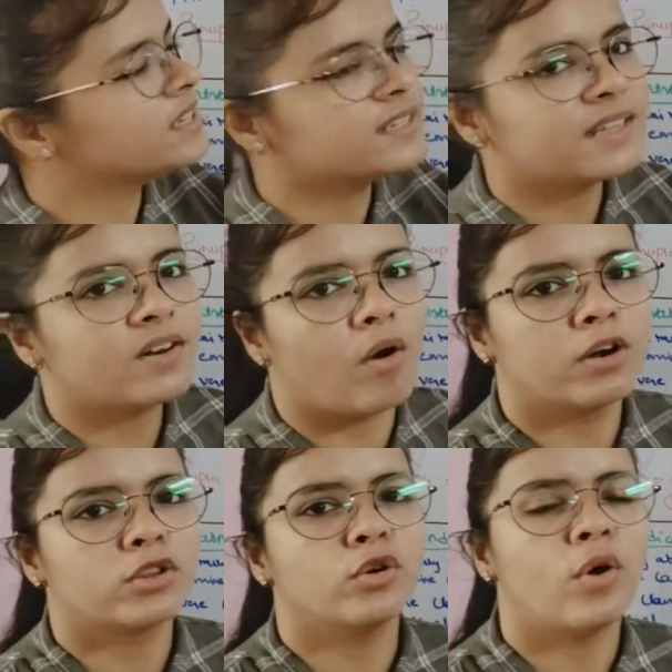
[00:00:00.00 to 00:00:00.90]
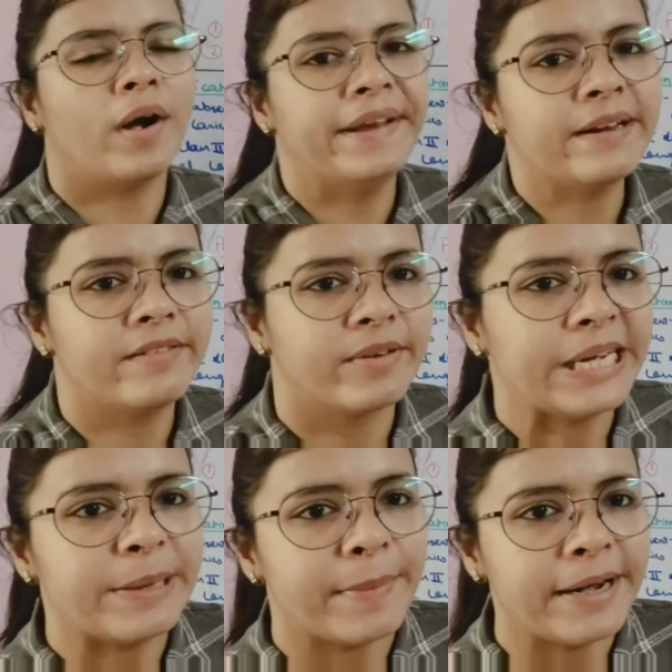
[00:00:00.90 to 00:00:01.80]
is an orthodontic
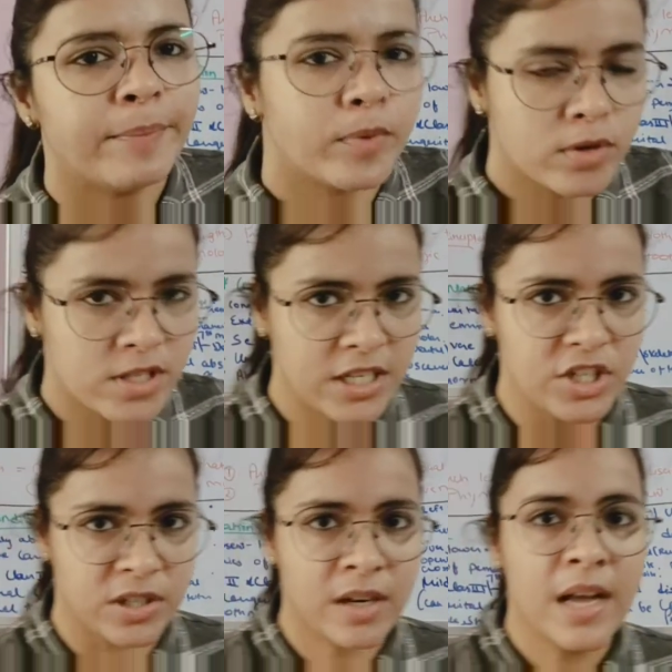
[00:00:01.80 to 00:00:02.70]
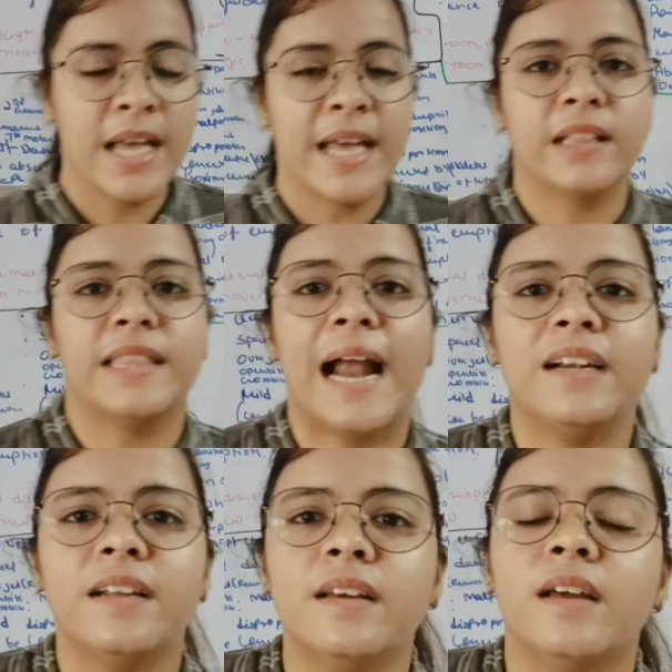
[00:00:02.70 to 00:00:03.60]
treatment procedure that